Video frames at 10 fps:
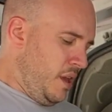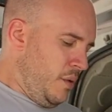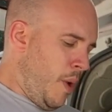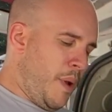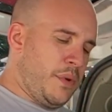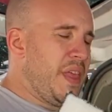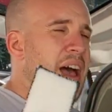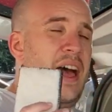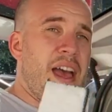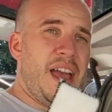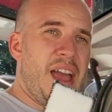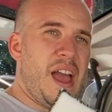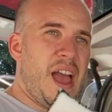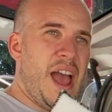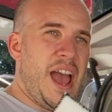Went around with that,
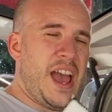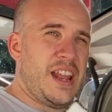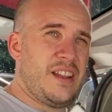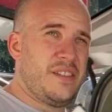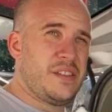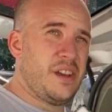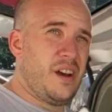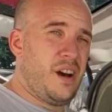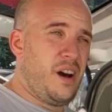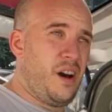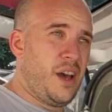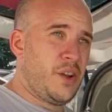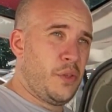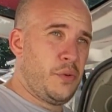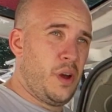and I
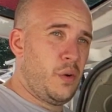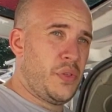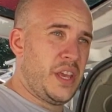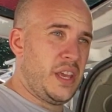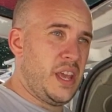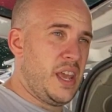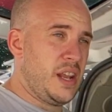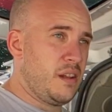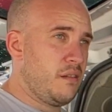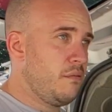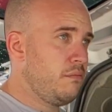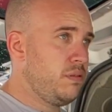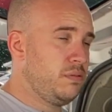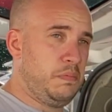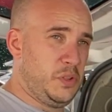got through the whole thing in
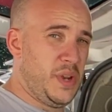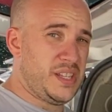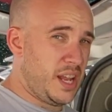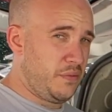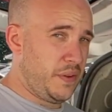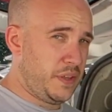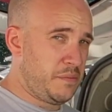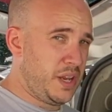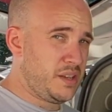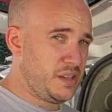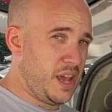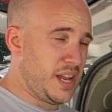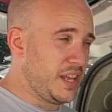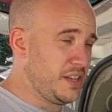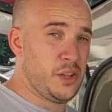between 10 and 15 minutes, and
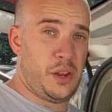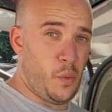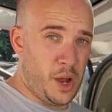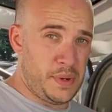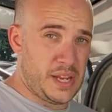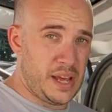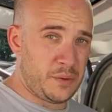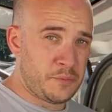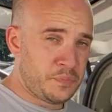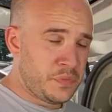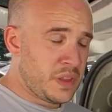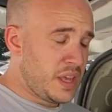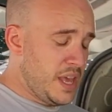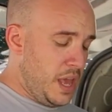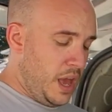that's including wiping down
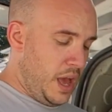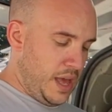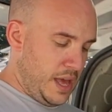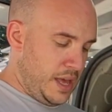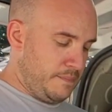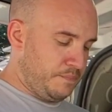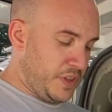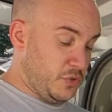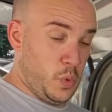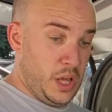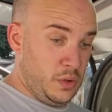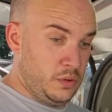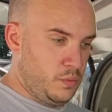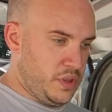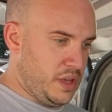as well
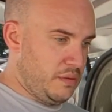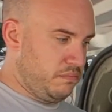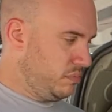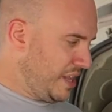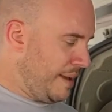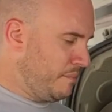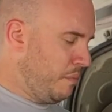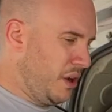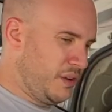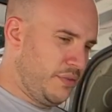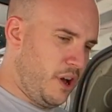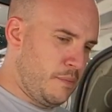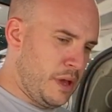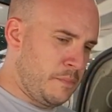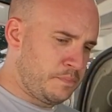with a damp
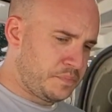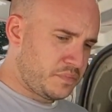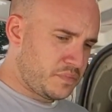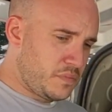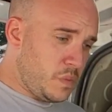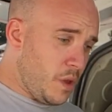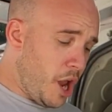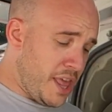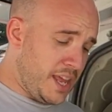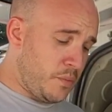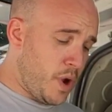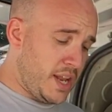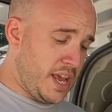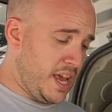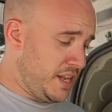microfiber. I then
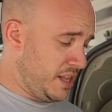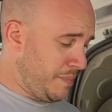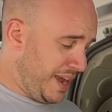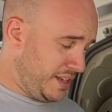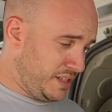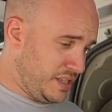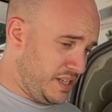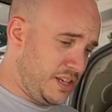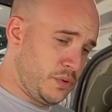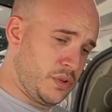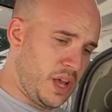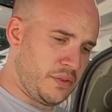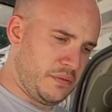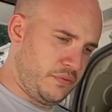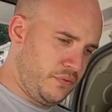went and did the backs of the seats, which are
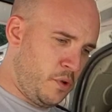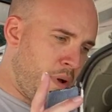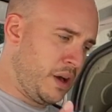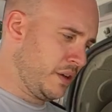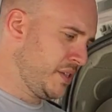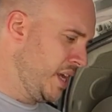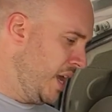covered in foot marks,